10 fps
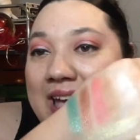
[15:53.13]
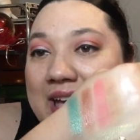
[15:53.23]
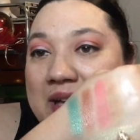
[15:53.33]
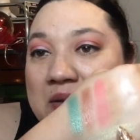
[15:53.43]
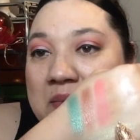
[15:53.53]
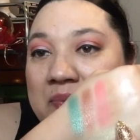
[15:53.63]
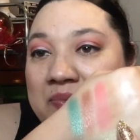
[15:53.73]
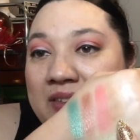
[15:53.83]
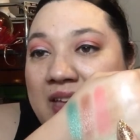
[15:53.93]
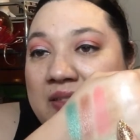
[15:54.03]

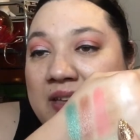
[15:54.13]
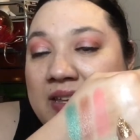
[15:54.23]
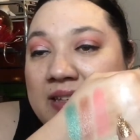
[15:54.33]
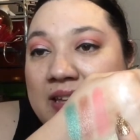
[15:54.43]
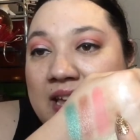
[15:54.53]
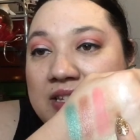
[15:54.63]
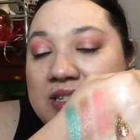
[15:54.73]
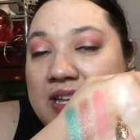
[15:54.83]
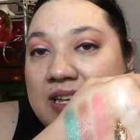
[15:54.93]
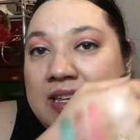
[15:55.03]
And then Catch a
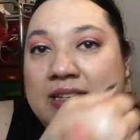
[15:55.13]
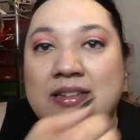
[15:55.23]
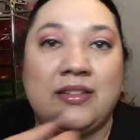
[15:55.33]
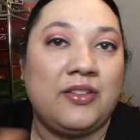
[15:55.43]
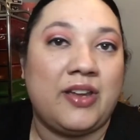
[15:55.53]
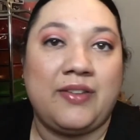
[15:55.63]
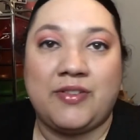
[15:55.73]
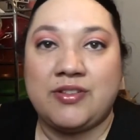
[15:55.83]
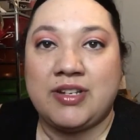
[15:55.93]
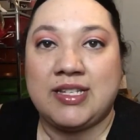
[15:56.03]
Tan, great
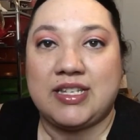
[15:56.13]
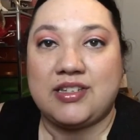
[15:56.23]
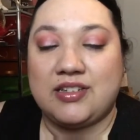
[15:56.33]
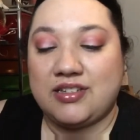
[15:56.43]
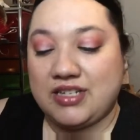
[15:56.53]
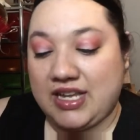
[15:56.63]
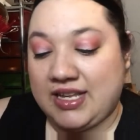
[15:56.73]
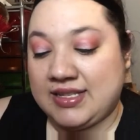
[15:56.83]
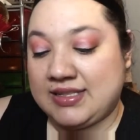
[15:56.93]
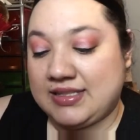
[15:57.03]
for transition
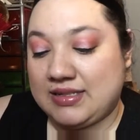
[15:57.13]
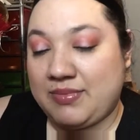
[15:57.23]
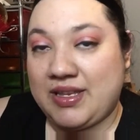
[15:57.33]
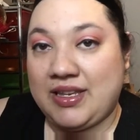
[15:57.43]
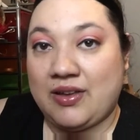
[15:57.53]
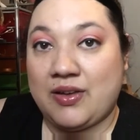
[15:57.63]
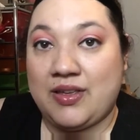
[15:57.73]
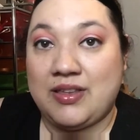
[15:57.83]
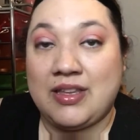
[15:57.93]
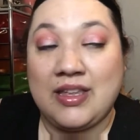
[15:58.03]
shades depending
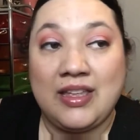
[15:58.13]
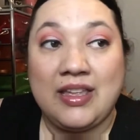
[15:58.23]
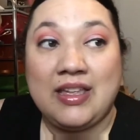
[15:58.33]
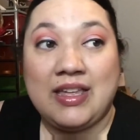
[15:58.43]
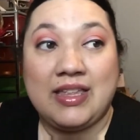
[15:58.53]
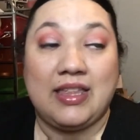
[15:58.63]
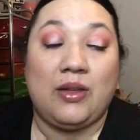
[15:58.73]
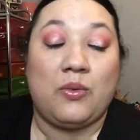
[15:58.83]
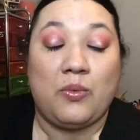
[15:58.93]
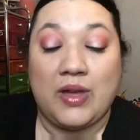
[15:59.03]
on like
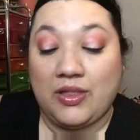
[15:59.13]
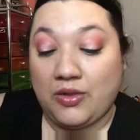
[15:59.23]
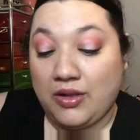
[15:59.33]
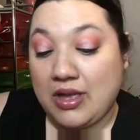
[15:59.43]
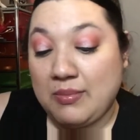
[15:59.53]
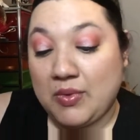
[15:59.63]
what look I'm